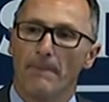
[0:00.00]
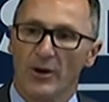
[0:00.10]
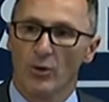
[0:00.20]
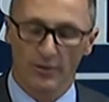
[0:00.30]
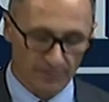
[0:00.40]

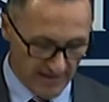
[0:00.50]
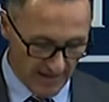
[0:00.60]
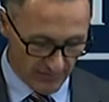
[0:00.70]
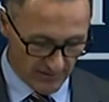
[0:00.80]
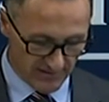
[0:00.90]
But all of the
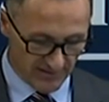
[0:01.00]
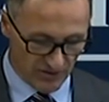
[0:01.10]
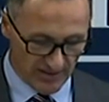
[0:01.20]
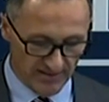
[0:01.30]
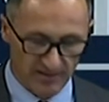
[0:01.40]
evidence
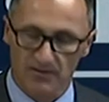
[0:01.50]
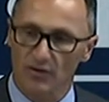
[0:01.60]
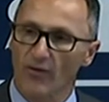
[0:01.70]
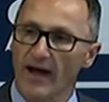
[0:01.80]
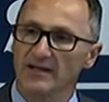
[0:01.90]
suggests that the
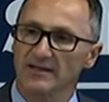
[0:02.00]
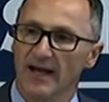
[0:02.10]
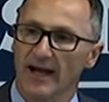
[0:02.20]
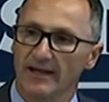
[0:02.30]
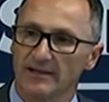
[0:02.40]
greatest
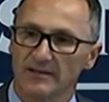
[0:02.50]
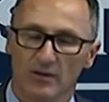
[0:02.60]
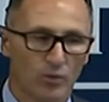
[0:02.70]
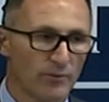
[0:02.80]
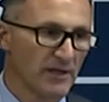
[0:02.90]
gains
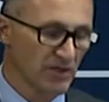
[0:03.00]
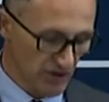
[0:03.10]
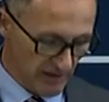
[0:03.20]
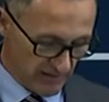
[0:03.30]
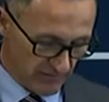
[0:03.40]
will be
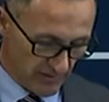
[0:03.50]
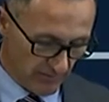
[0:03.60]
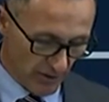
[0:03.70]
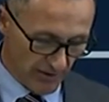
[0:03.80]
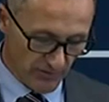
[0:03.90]

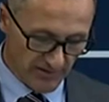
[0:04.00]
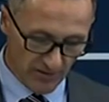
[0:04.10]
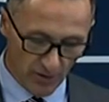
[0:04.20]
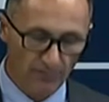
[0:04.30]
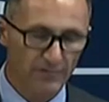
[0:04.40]
achieved by
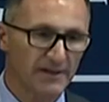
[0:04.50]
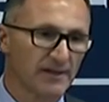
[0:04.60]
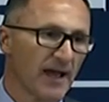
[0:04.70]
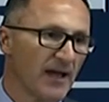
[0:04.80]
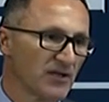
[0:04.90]
addressing
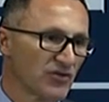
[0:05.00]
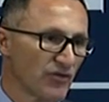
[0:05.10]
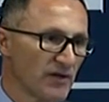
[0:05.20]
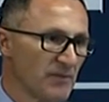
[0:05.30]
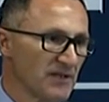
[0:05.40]
conflict and
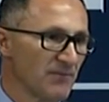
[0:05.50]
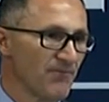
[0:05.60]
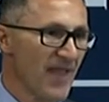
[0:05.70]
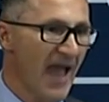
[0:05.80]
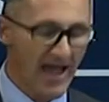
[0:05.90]

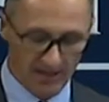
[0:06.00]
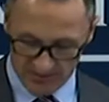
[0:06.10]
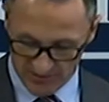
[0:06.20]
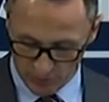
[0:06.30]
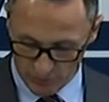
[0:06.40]
extremism at
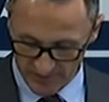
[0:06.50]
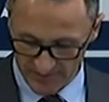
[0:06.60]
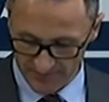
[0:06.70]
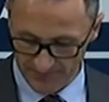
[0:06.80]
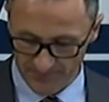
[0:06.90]
its
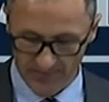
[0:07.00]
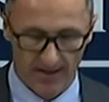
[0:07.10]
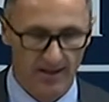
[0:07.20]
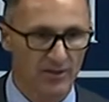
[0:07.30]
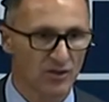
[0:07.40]
source,
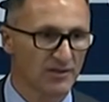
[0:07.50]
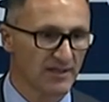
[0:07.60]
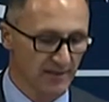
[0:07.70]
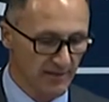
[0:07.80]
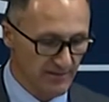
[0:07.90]

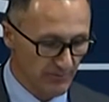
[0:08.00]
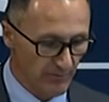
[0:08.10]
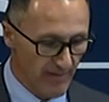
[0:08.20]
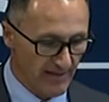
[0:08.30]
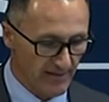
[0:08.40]
using
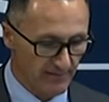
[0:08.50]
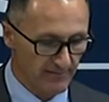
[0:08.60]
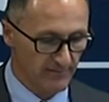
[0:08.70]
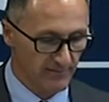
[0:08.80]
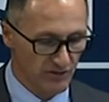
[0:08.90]
diplomatic
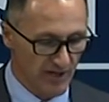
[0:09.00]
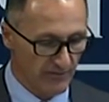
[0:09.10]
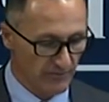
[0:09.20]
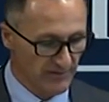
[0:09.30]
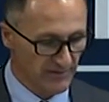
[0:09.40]

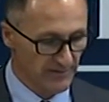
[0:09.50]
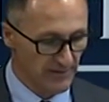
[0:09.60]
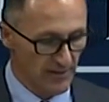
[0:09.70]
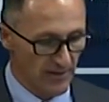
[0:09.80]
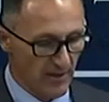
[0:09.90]
channels
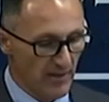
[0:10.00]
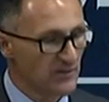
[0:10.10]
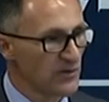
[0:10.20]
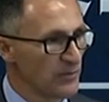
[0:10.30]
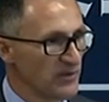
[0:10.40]

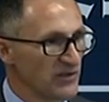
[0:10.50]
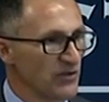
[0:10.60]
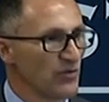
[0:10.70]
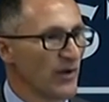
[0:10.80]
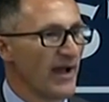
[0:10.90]
to
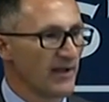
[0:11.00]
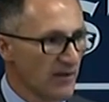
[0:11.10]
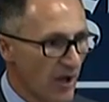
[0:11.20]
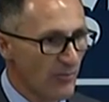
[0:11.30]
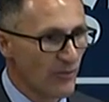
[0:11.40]
pursue a
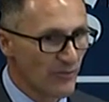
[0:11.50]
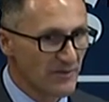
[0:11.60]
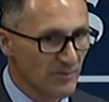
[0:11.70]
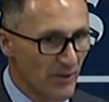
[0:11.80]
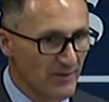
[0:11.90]
global
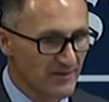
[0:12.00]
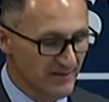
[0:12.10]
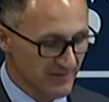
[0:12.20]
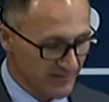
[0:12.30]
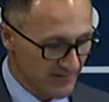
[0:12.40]

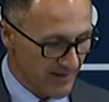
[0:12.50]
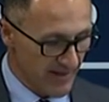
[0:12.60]
response